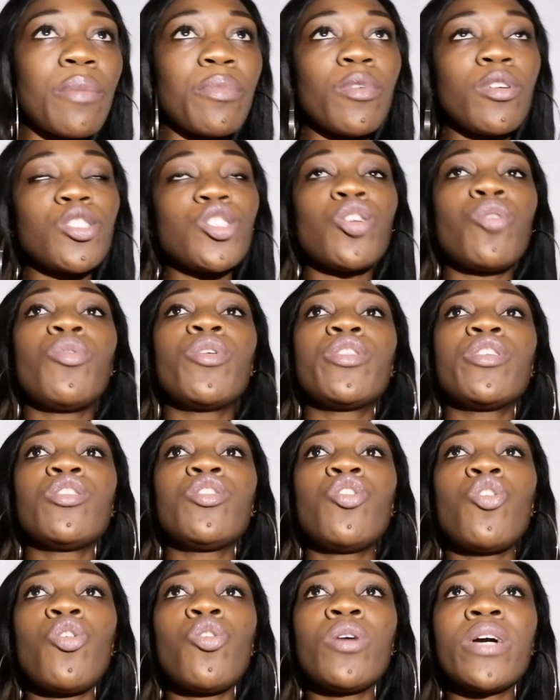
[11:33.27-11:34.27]
I'm not sure what the
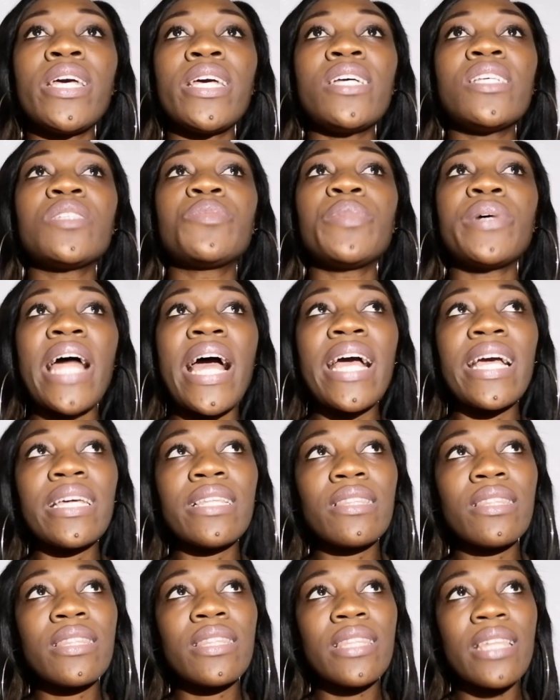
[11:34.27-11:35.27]
goal is, but
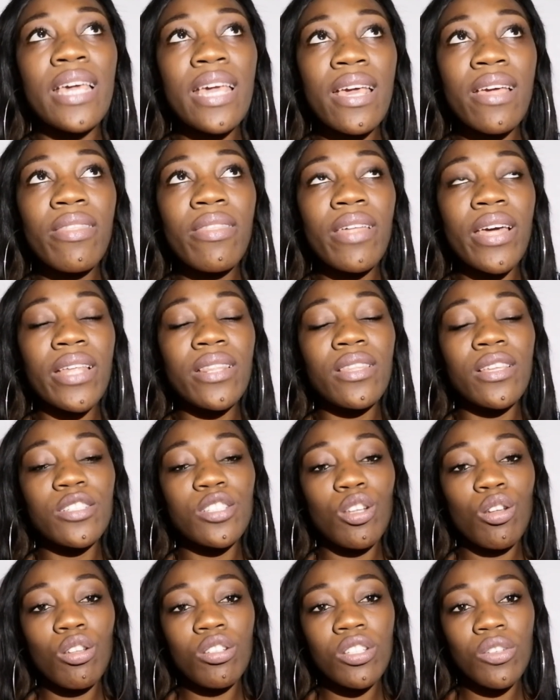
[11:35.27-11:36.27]
I think that
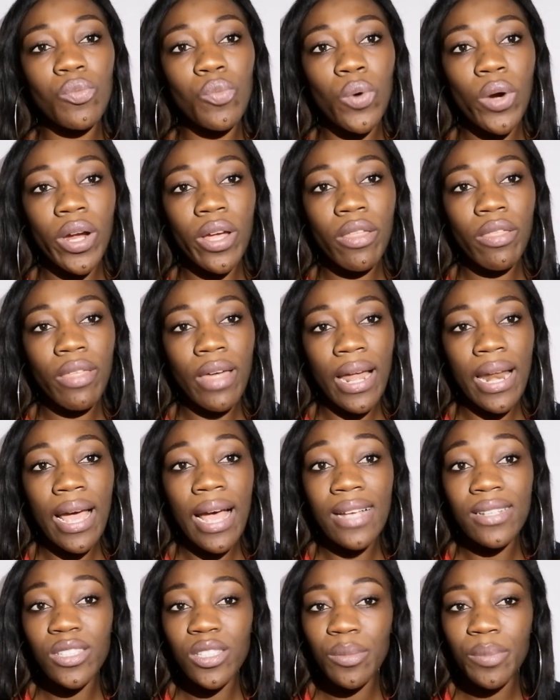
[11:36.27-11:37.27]
there's a lot of work that
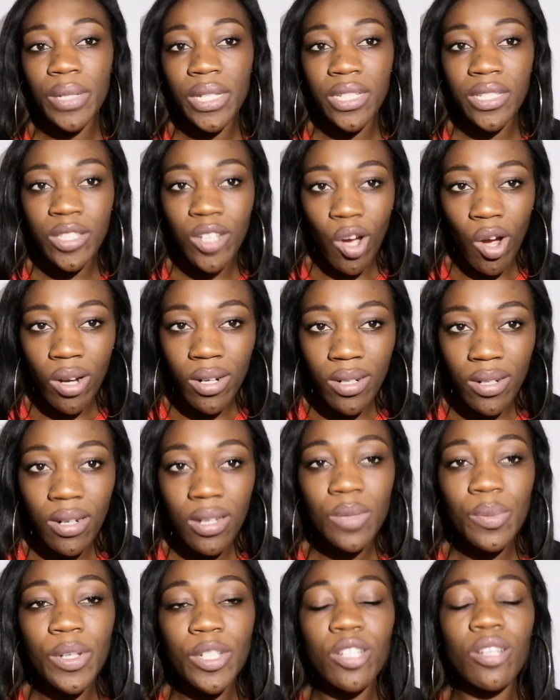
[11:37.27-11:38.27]
has to be done,
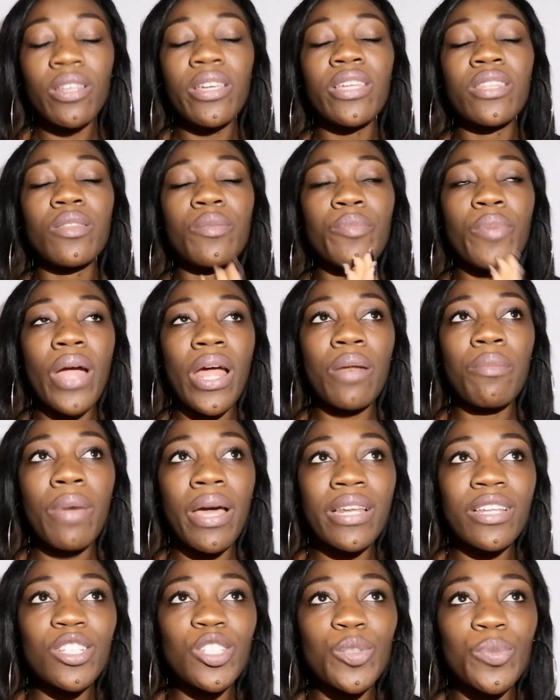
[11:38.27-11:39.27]
especially in the brand
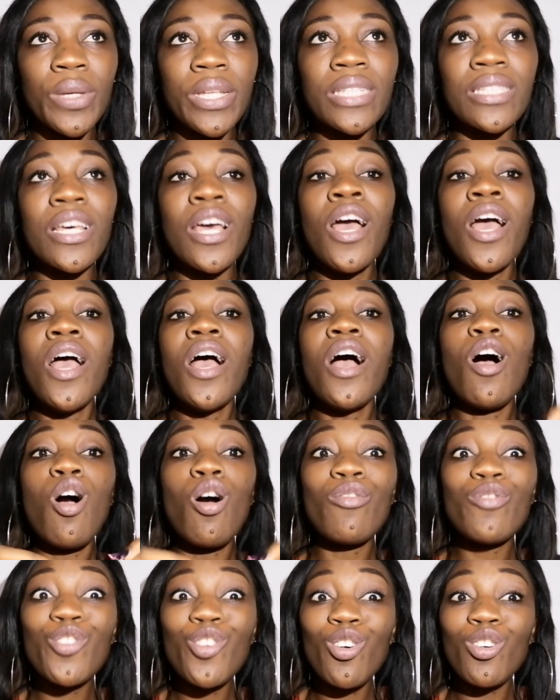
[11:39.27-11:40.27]
management
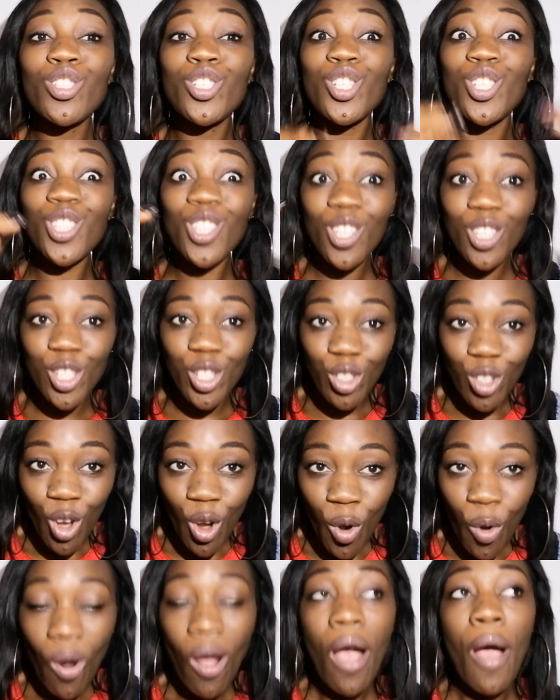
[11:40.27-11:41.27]
of not just the
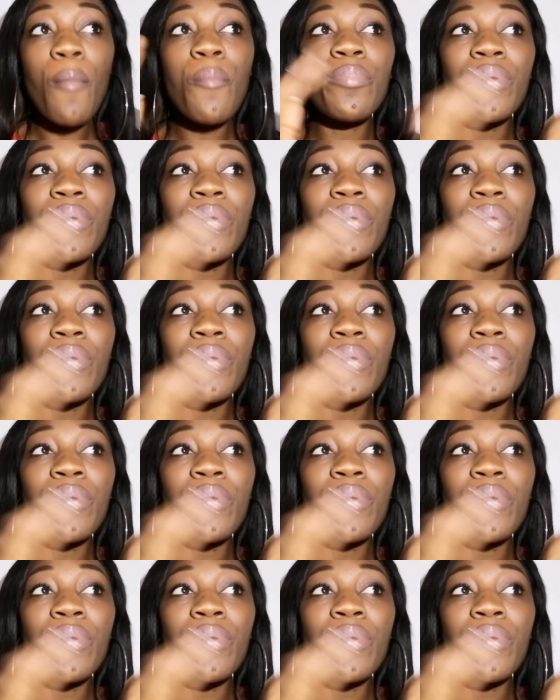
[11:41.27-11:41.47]
show,